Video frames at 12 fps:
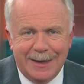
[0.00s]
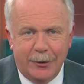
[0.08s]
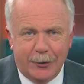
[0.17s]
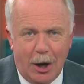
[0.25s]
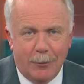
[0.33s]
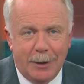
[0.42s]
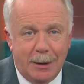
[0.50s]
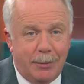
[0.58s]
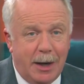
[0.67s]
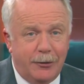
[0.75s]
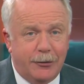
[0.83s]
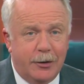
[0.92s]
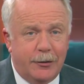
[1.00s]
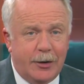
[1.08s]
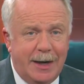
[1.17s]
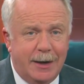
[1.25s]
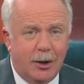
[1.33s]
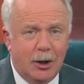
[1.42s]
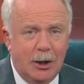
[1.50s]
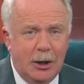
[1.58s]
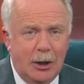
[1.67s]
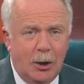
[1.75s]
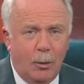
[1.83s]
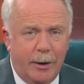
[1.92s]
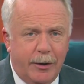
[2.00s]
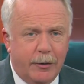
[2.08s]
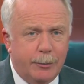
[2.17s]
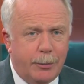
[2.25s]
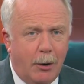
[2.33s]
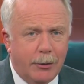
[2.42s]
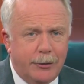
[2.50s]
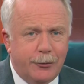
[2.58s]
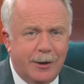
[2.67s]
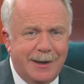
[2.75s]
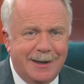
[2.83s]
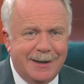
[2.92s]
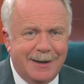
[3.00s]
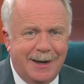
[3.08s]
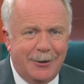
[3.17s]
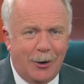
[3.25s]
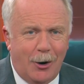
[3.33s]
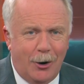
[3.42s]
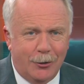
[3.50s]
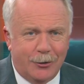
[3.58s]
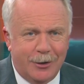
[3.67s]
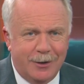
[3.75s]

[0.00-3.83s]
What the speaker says: is helping patients heal with his poetry and art.